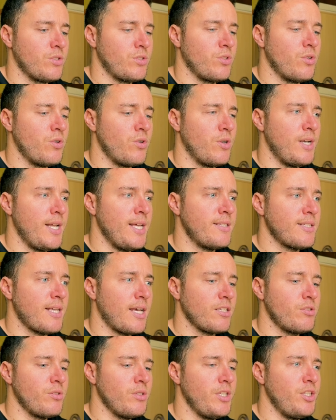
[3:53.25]
So let's
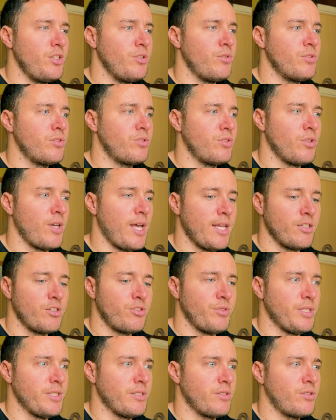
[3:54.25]
actually use the
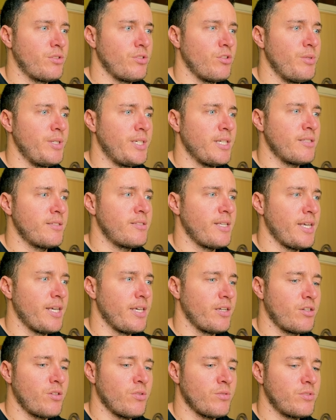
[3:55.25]
entries. So we can
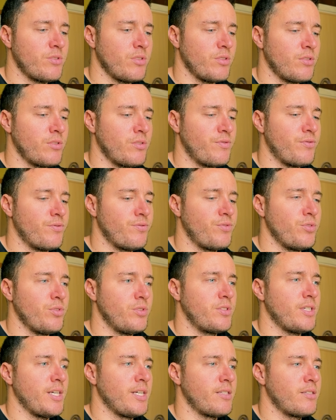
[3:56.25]
say constant
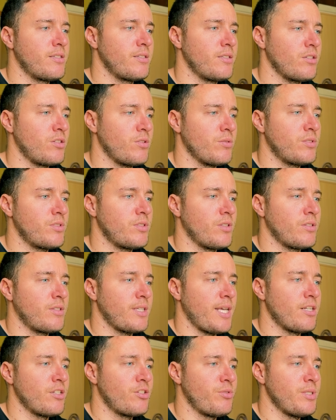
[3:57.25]
fruit set,
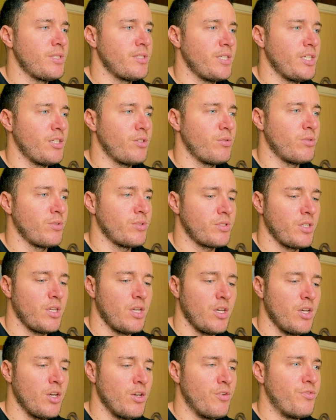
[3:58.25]
constant entries equals
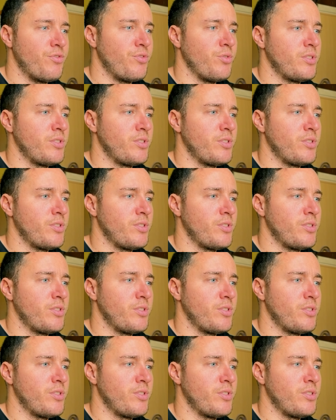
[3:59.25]
fruit